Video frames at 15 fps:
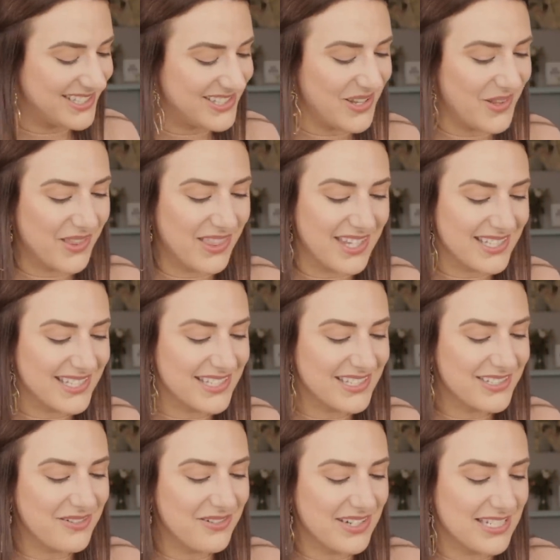So this
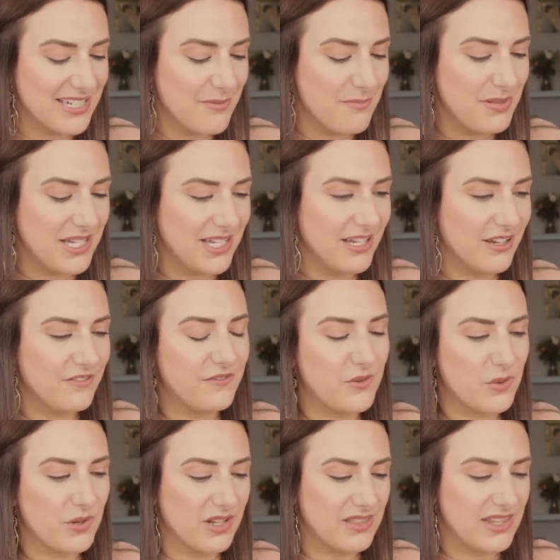is going to be
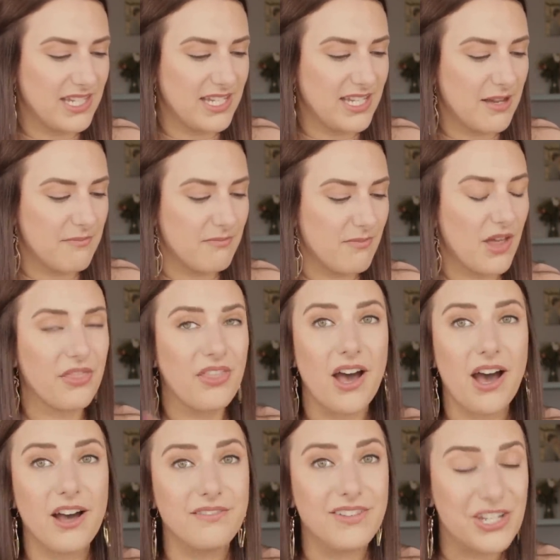for the month
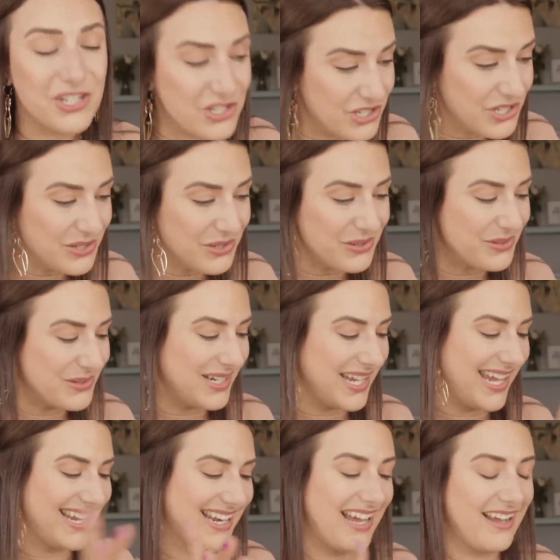of June.
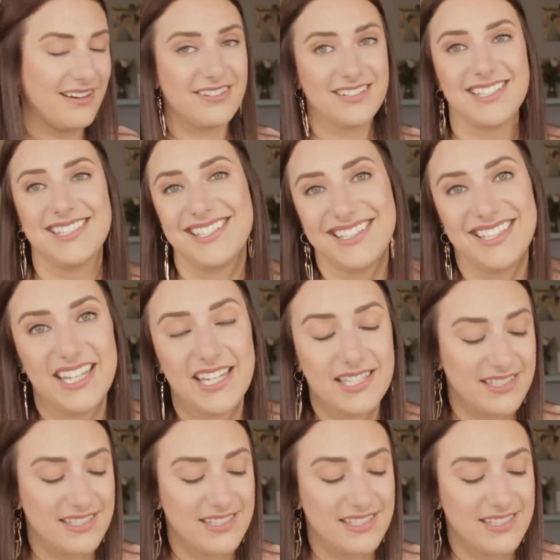And I already see like